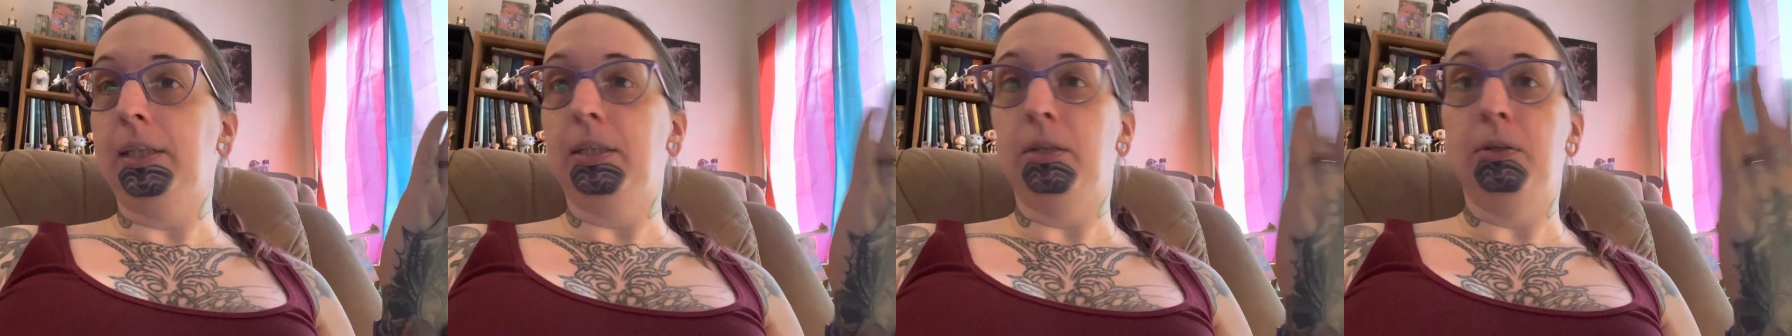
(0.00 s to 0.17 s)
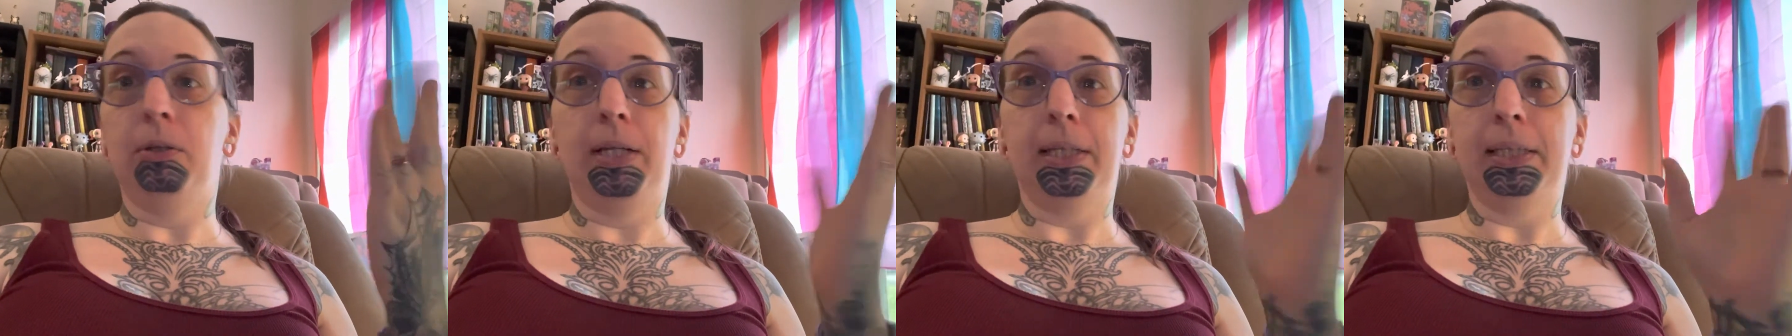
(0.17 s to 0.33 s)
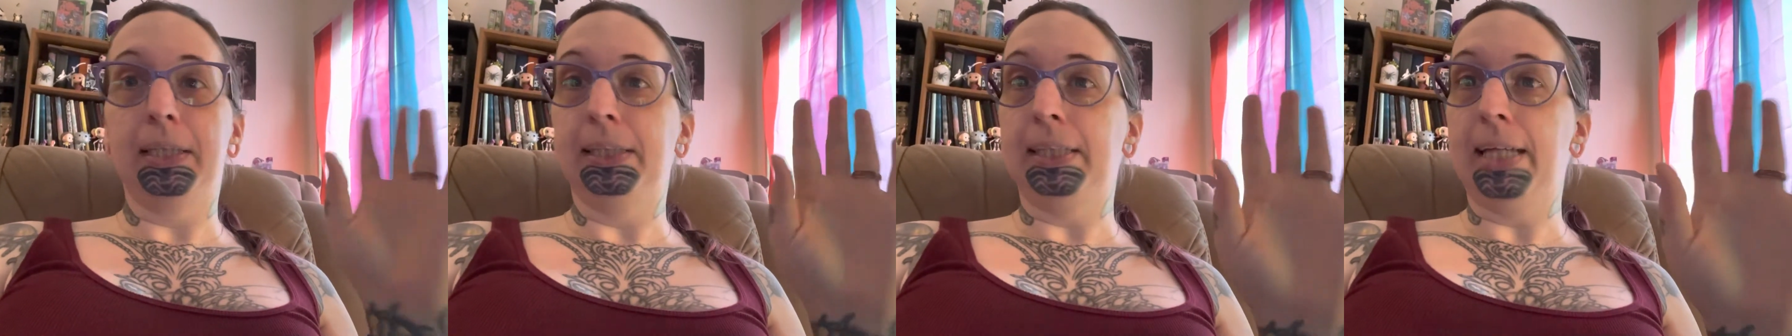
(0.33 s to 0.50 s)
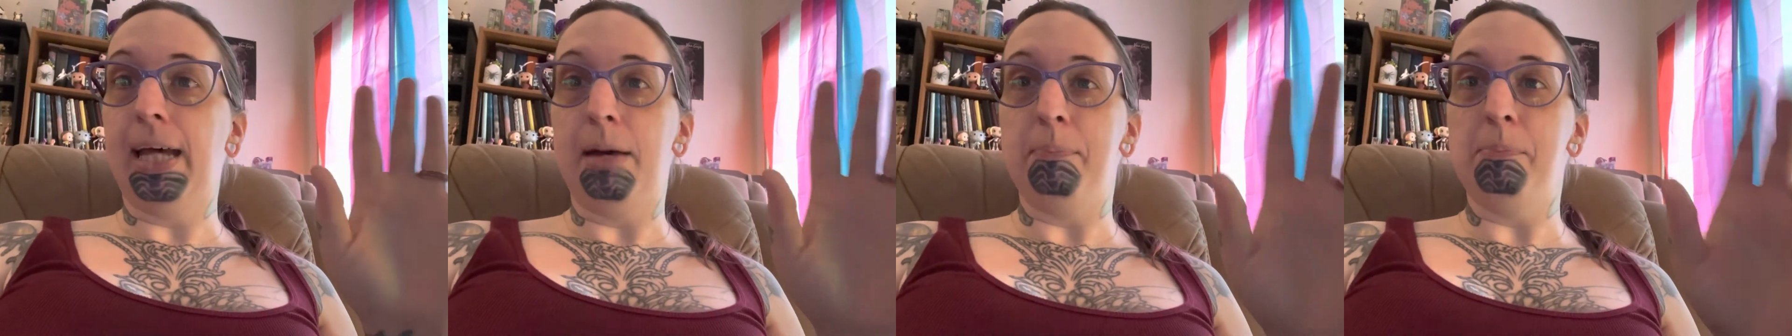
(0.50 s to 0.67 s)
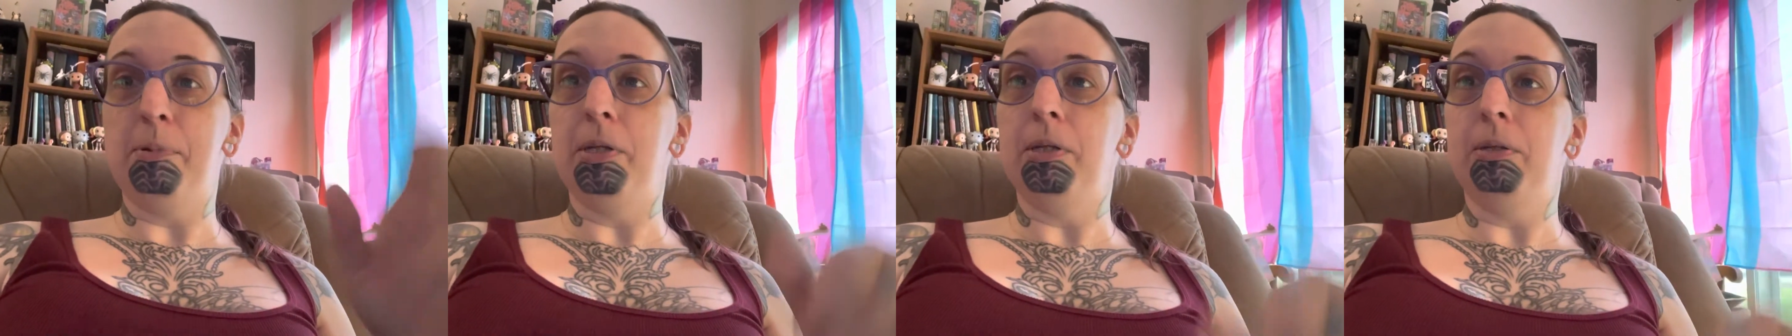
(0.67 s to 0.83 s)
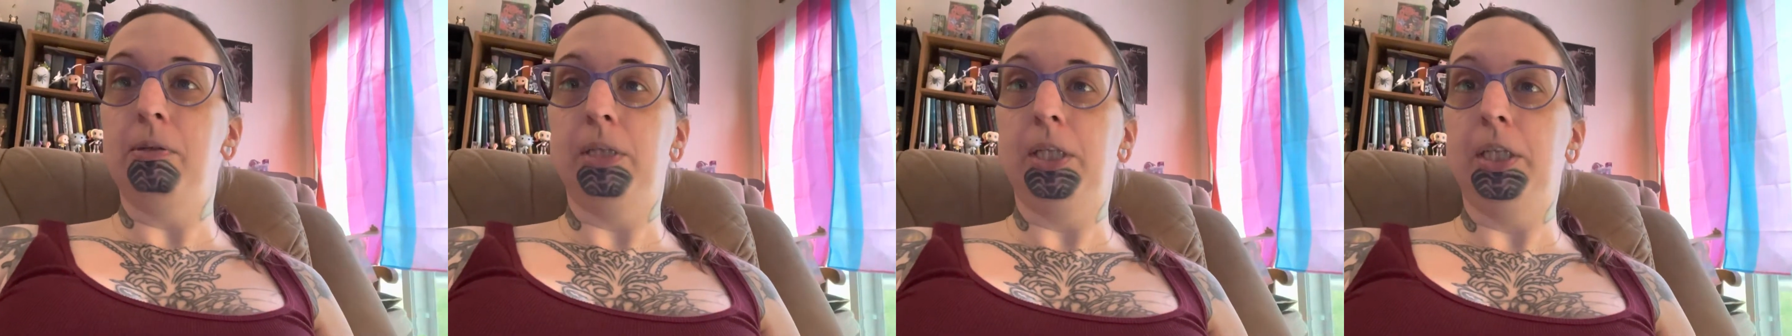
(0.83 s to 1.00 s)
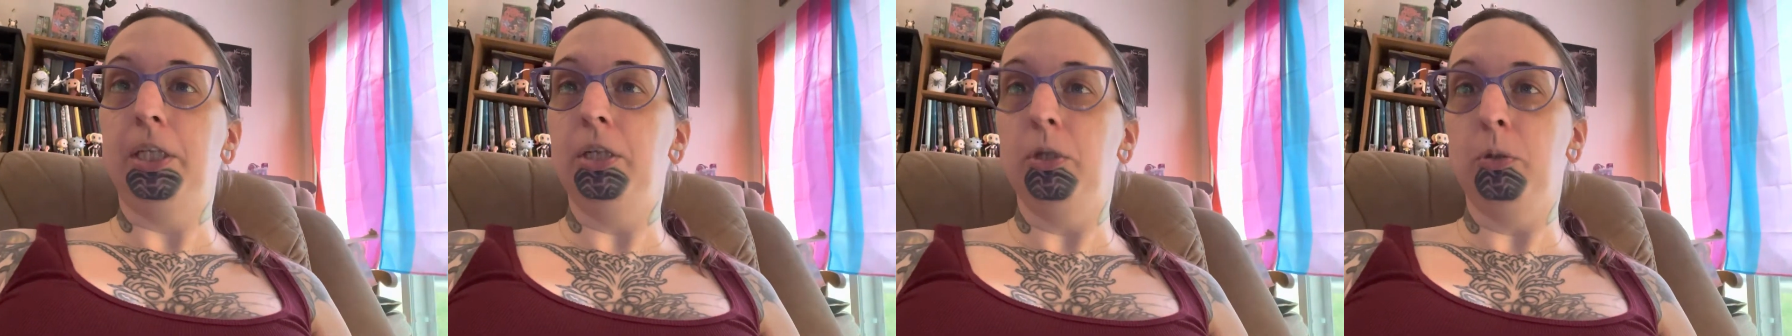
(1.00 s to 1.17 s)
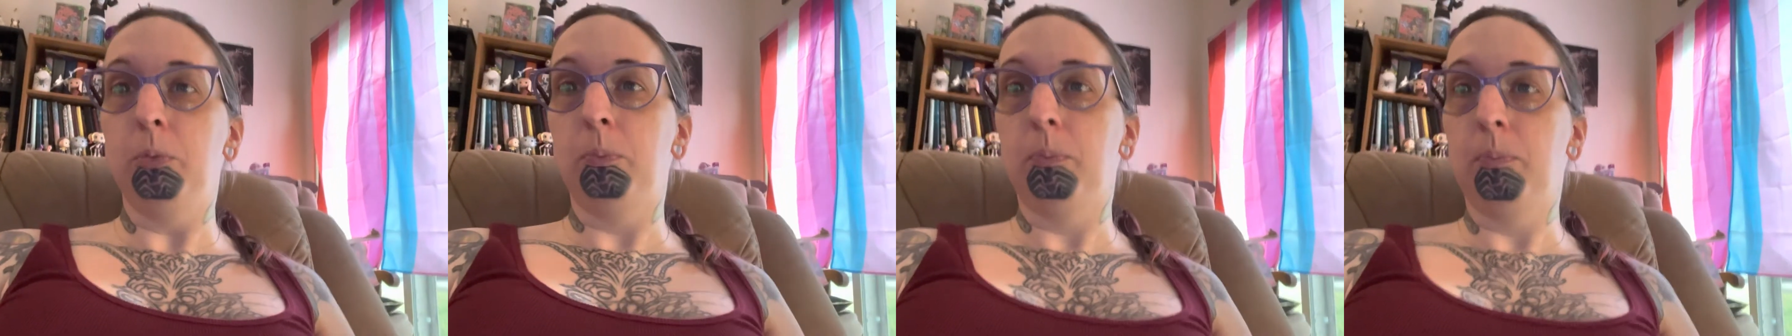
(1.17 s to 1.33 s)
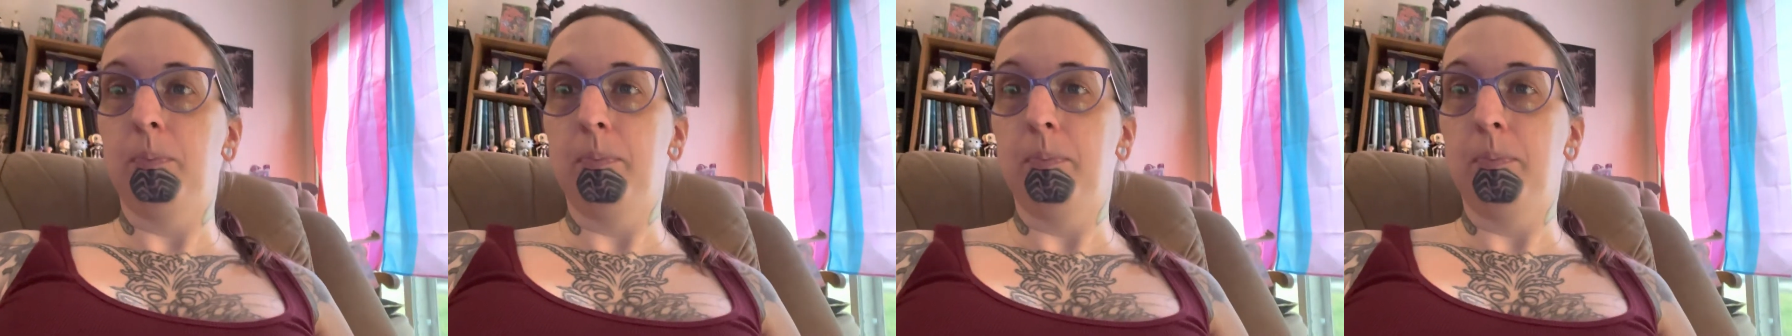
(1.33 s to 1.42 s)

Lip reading: Don't let this happen to you.